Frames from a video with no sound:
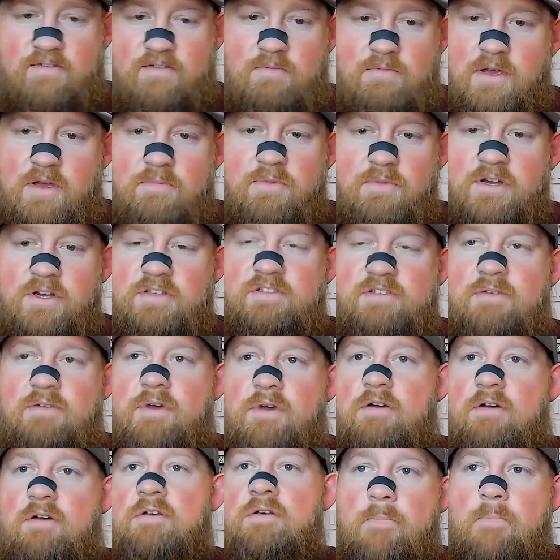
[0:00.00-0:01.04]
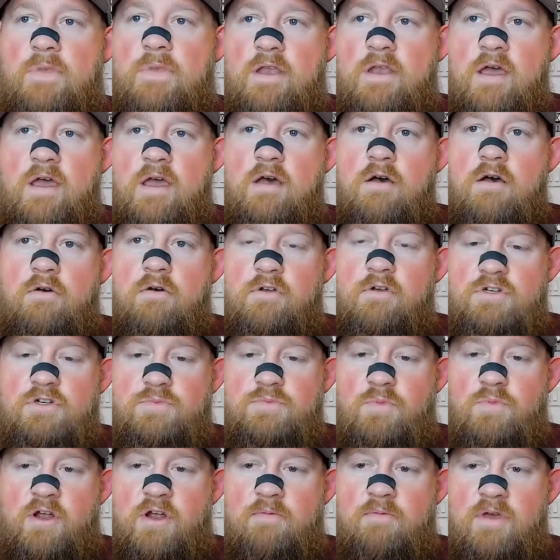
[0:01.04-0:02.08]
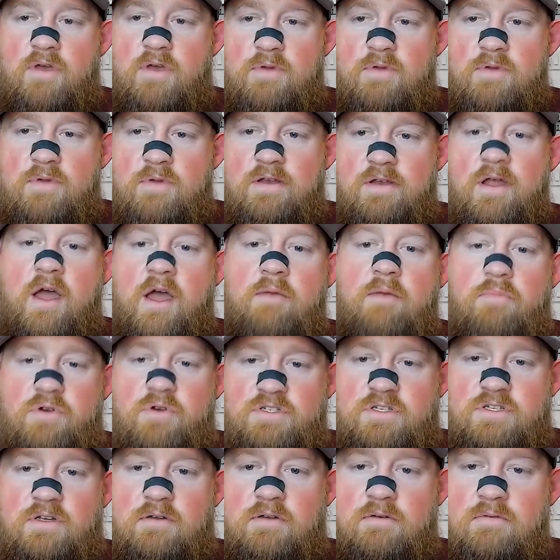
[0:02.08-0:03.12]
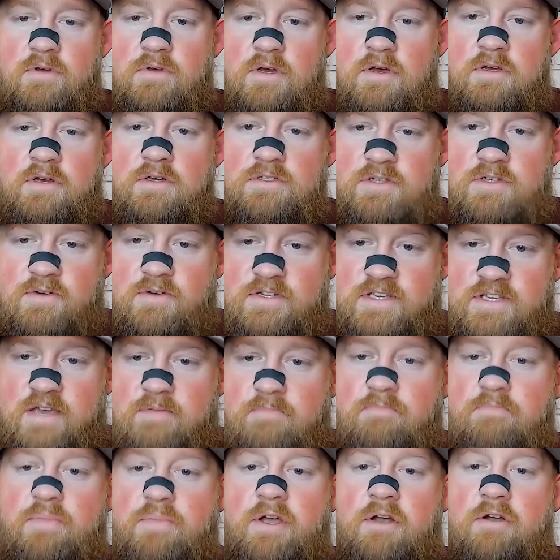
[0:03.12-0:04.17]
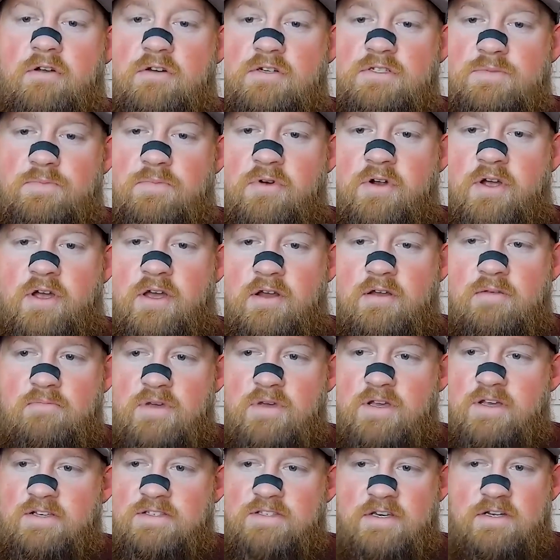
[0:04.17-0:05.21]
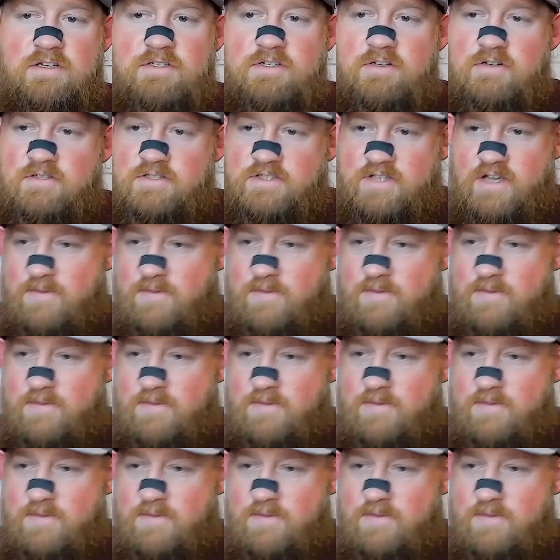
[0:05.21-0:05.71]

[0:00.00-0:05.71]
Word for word: have to make money somehow. Now your spread may be 9%. So it's a bigger spread because insurance